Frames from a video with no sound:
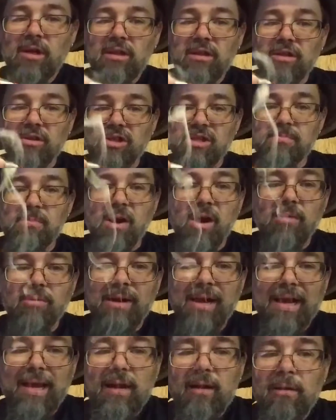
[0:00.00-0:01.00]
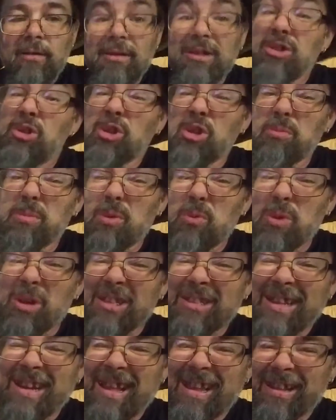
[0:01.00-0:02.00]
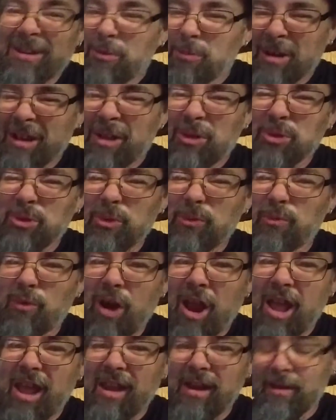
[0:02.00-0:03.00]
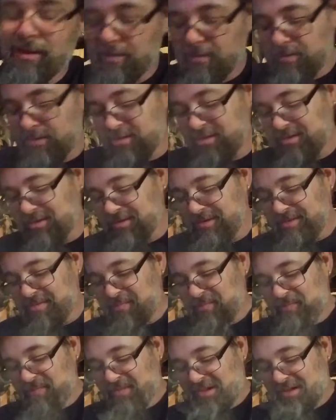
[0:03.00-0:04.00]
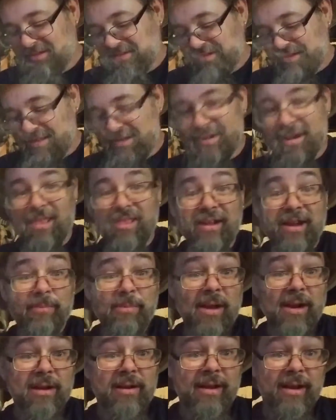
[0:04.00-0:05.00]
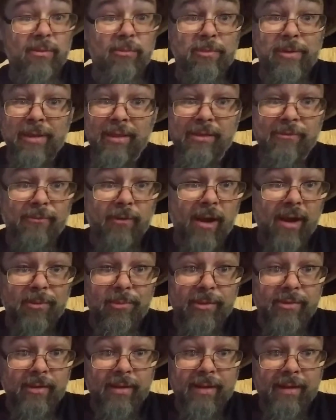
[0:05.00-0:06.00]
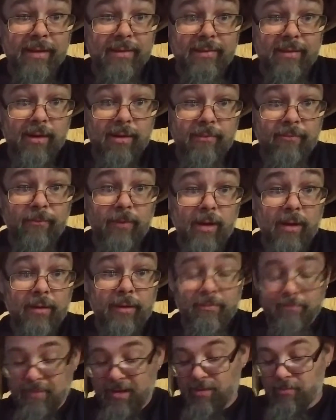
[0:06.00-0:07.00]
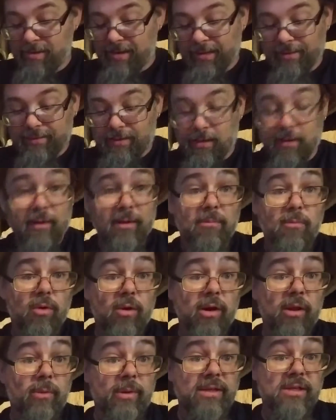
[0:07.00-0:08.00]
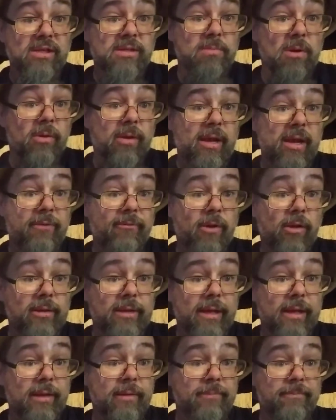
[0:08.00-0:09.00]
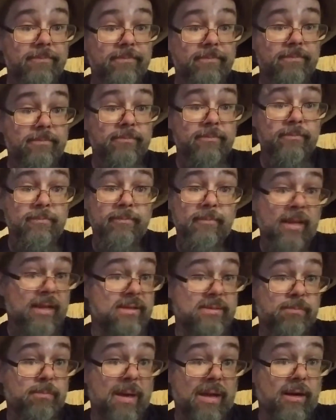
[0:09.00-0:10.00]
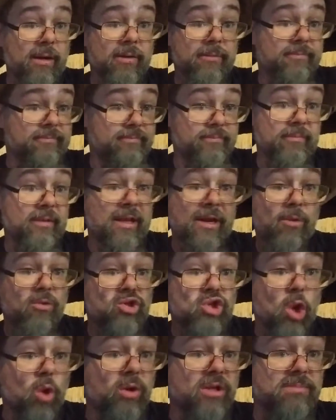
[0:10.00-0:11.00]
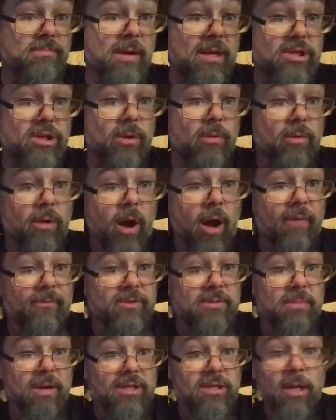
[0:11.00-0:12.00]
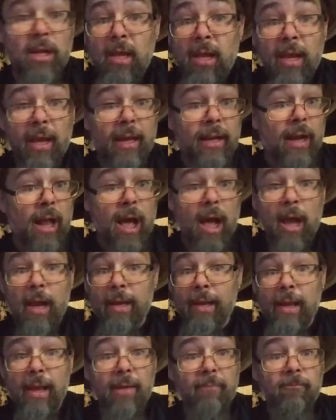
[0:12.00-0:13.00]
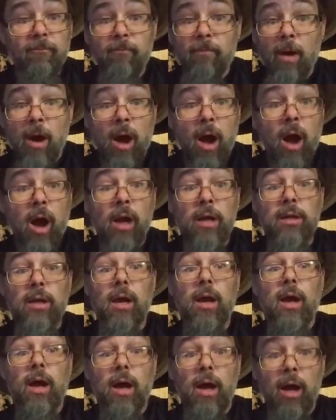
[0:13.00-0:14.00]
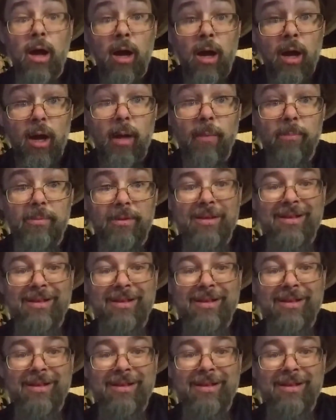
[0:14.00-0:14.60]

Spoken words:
Little small one. I gotta do a little bit of work today. I don't want to go too fried. Not like I'm not gonna get really fried once I get there. Fuck, man, we get there in the morning, we just smoke keef all day. It's better. They don't choke as much, they don't cough as much, and I get fucked up.